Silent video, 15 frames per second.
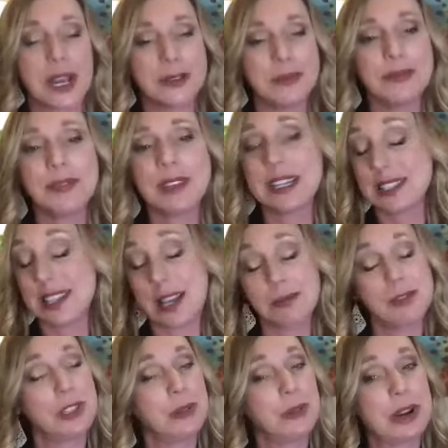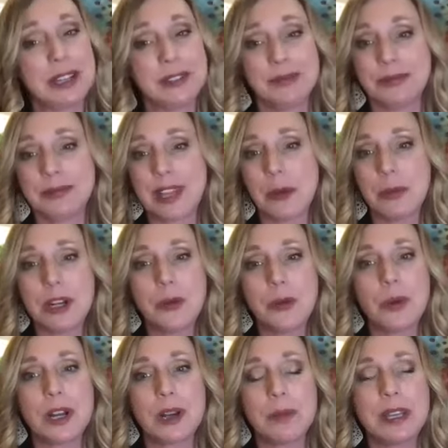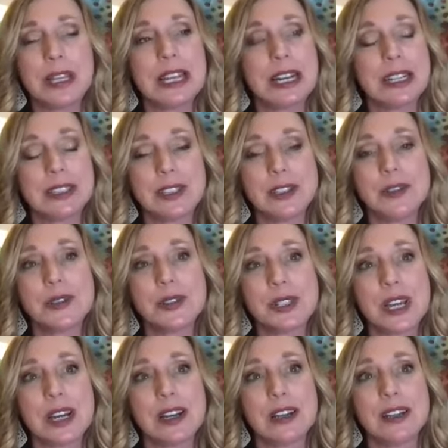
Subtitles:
right. That's absolutely right. And we don't want to be like those